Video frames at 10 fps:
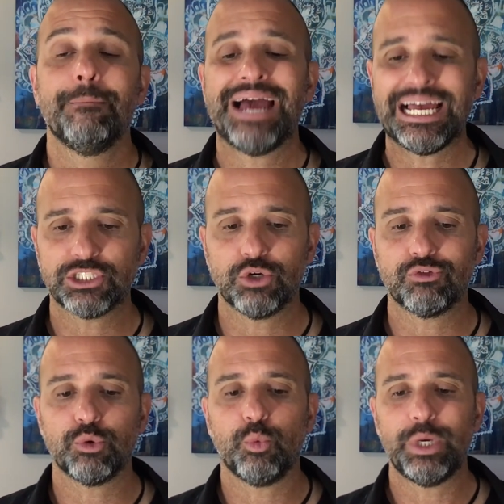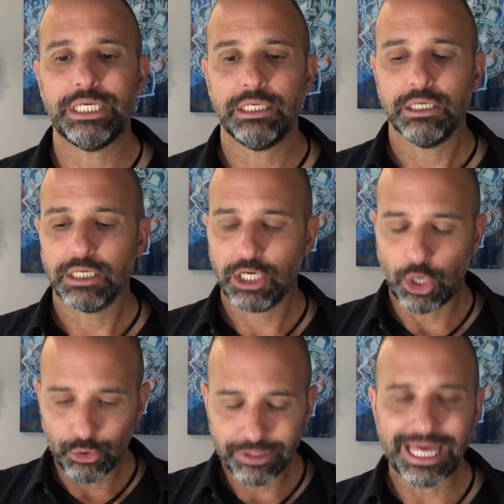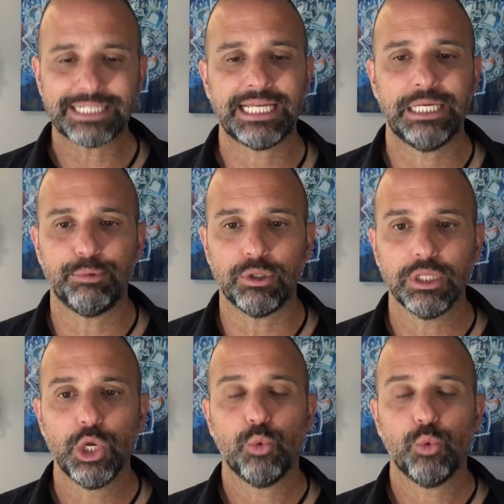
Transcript: Passover, we go to that table.